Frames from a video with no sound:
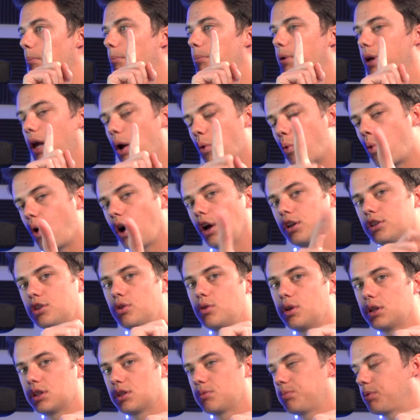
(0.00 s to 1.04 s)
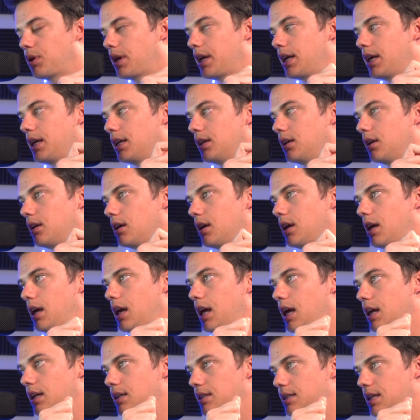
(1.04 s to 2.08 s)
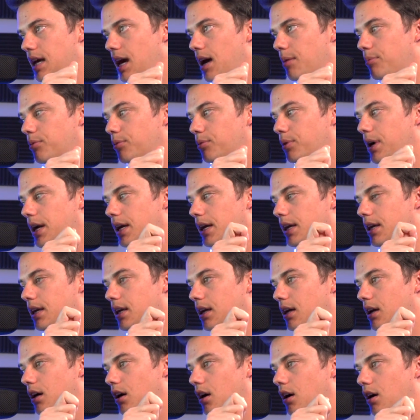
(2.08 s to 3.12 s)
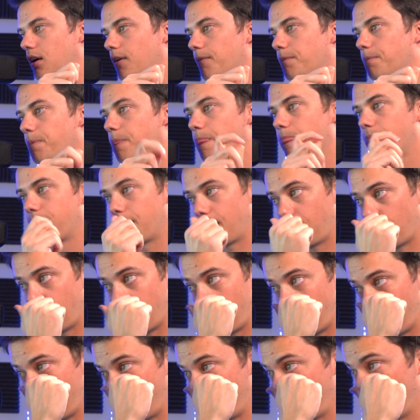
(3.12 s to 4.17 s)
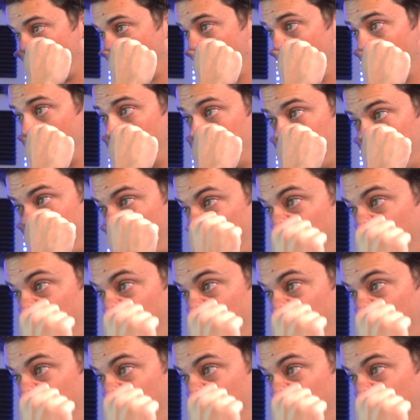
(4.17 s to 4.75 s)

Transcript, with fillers: But I want to explain in depth right here um,